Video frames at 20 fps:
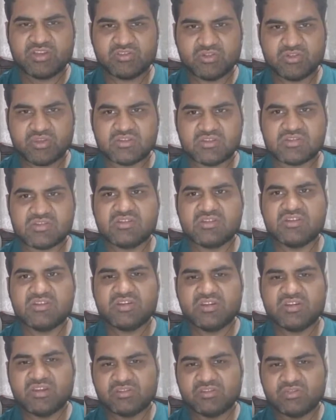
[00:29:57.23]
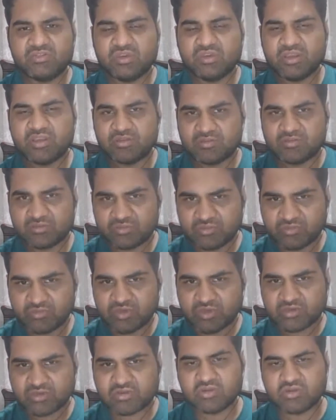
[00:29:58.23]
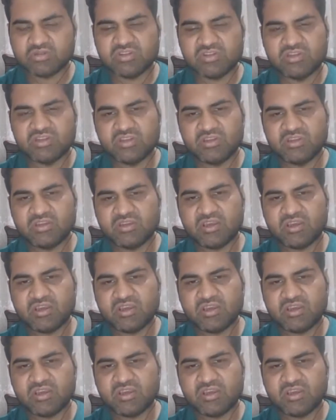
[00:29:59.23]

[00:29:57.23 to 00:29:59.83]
you can see it and you can work on the